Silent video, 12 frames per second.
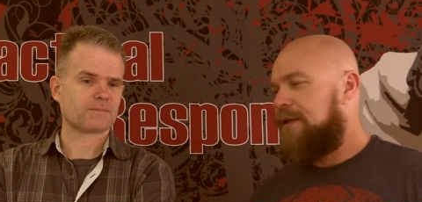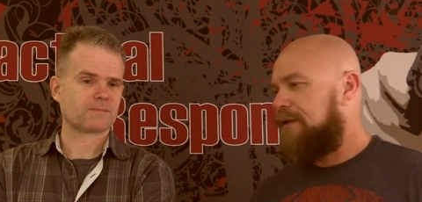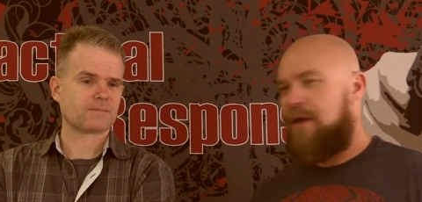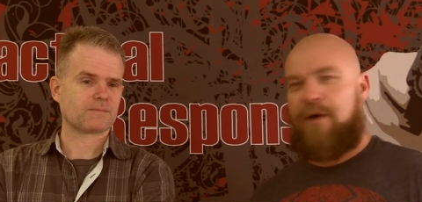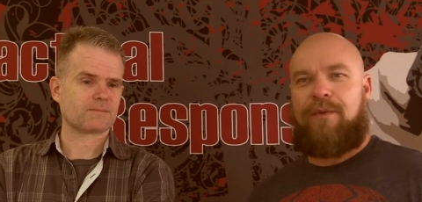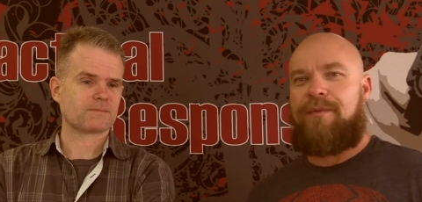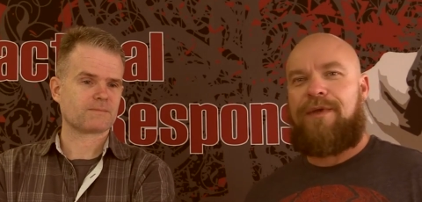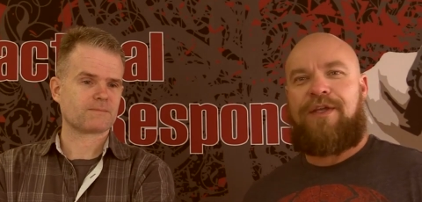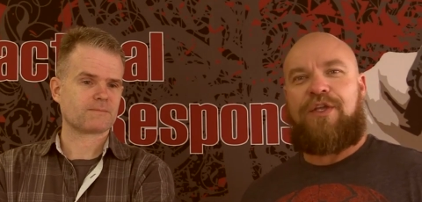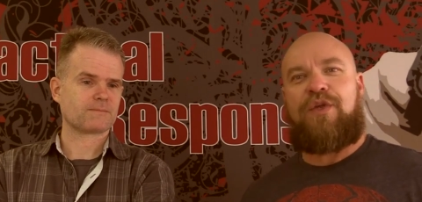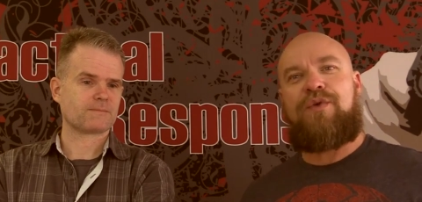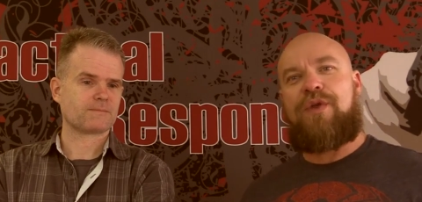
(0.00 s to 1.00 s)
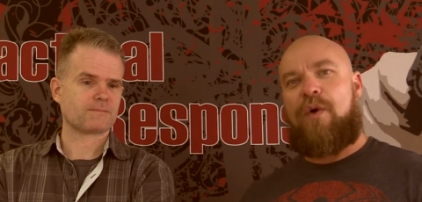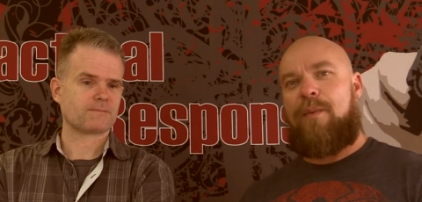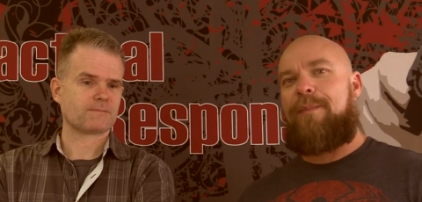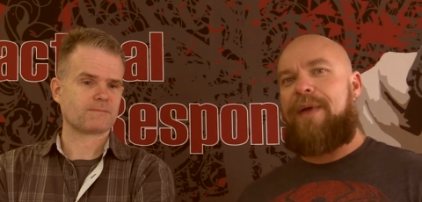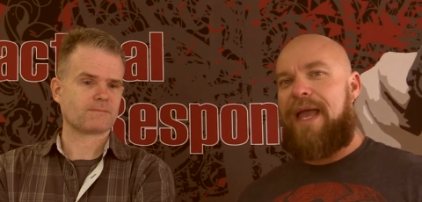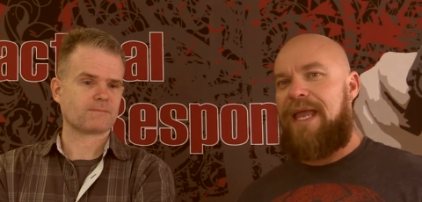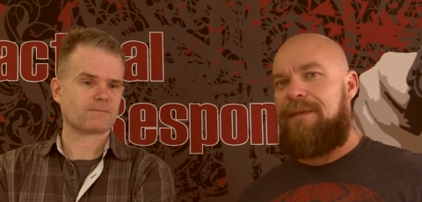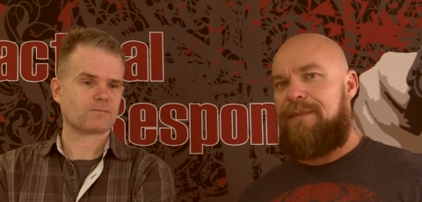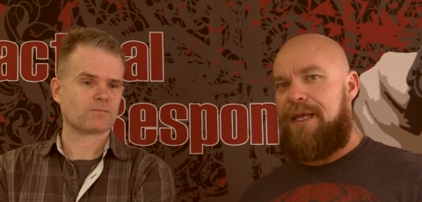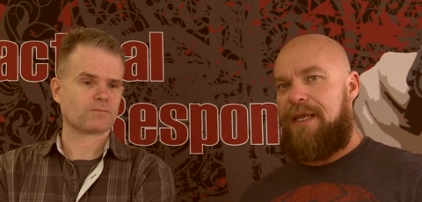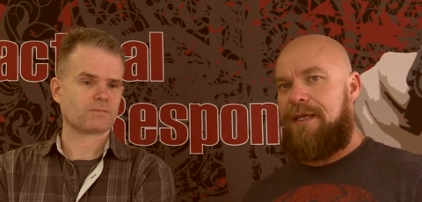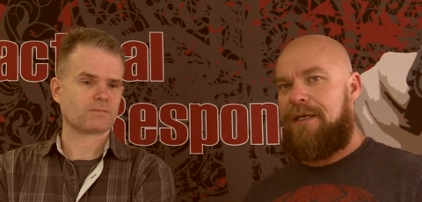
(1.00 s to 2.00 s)
Speaker 1: No, you don't pay
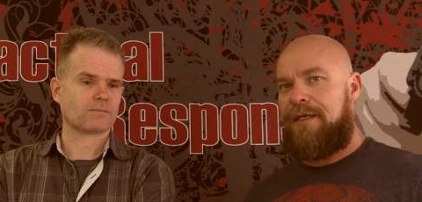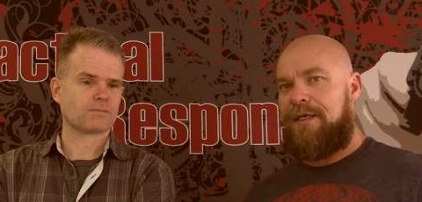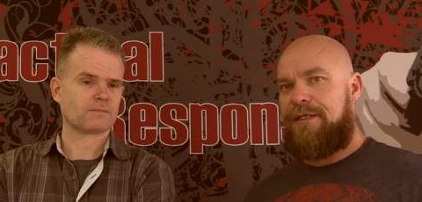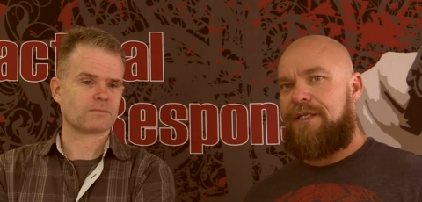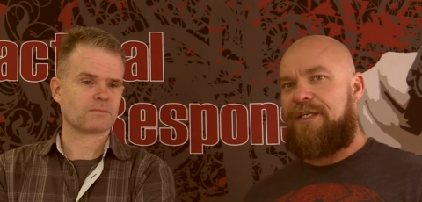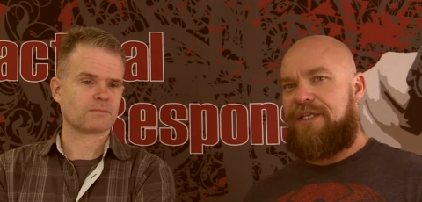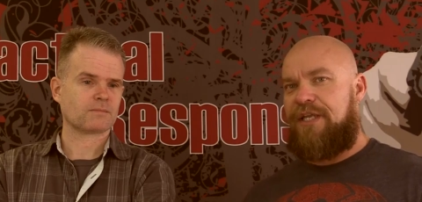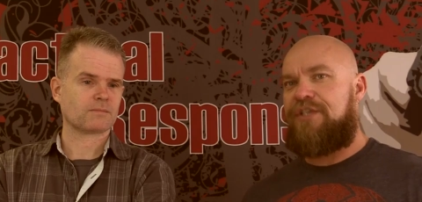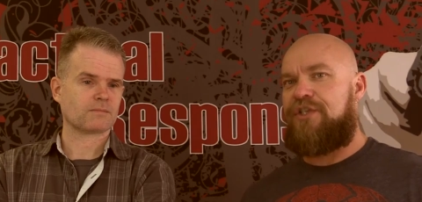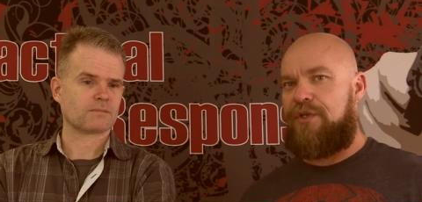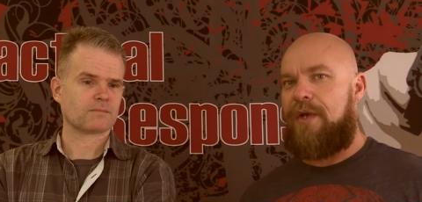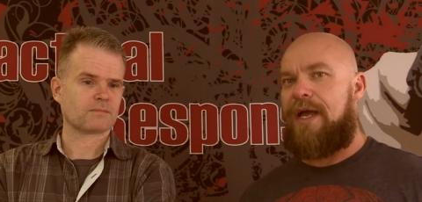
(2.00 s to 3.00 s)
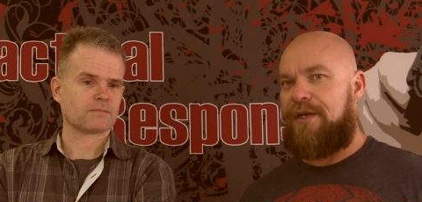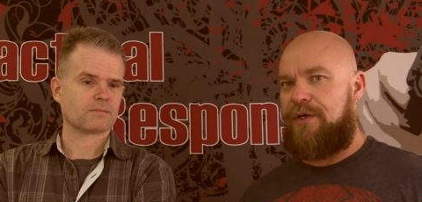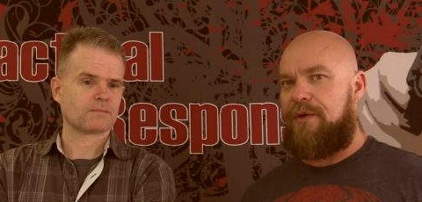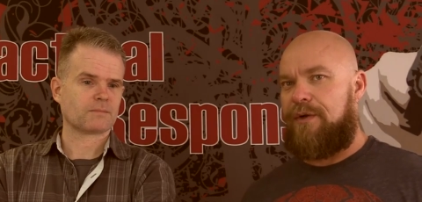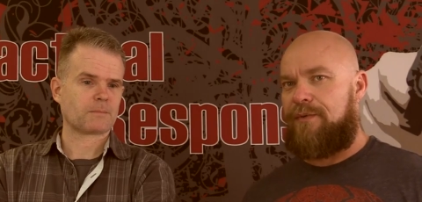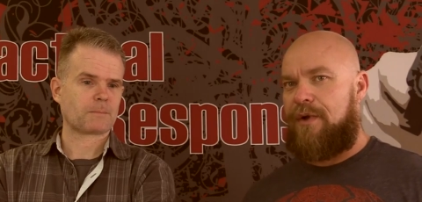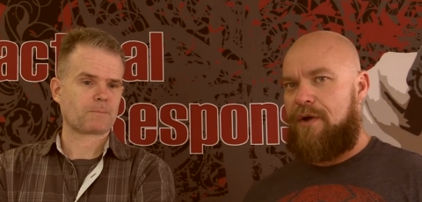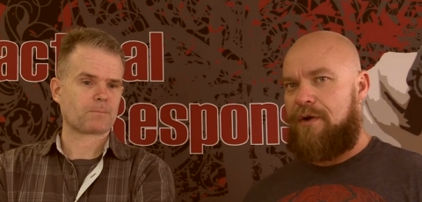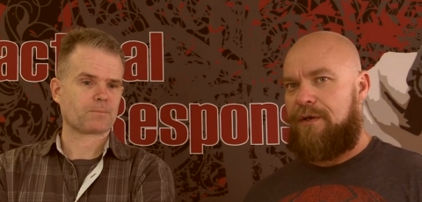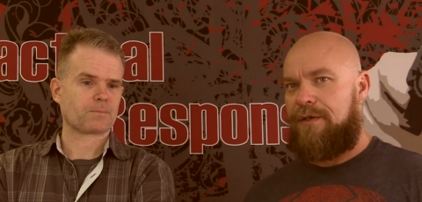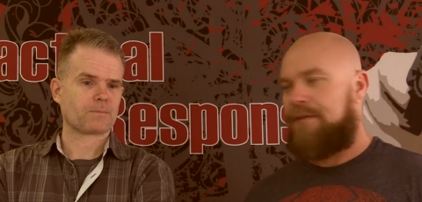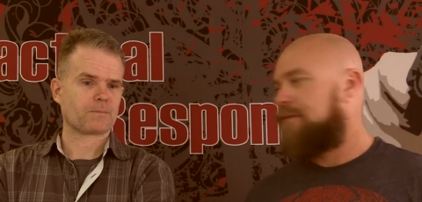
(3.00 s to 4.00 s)
me to teach you how to do it wrong.